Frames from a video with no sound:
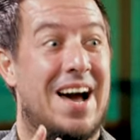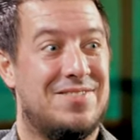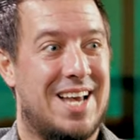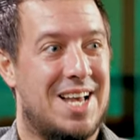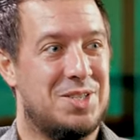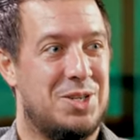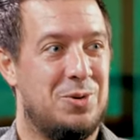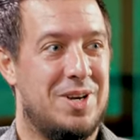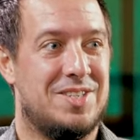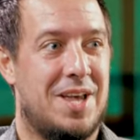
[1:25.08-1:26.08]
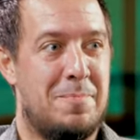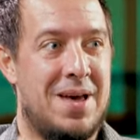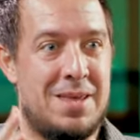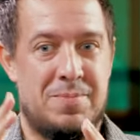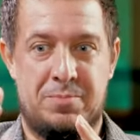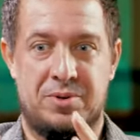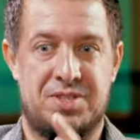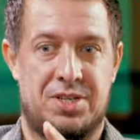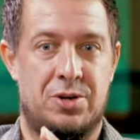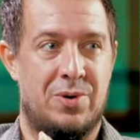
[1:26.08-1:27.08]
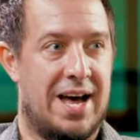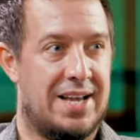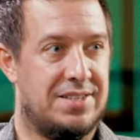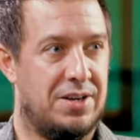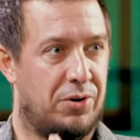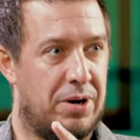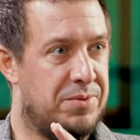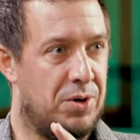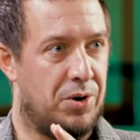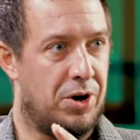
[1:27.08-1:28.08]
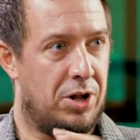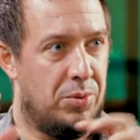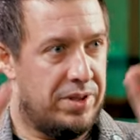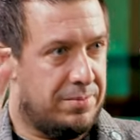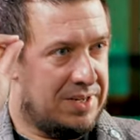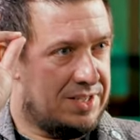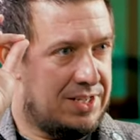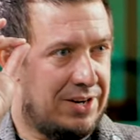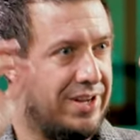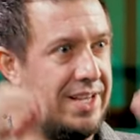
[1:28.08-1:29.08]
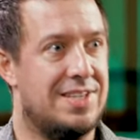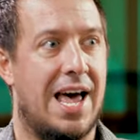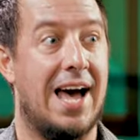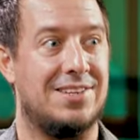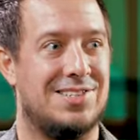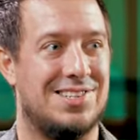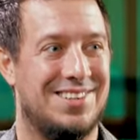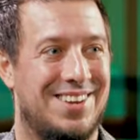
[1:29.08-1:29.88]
I have to ask you is many people see you as the crypto girl with a mysterious hat.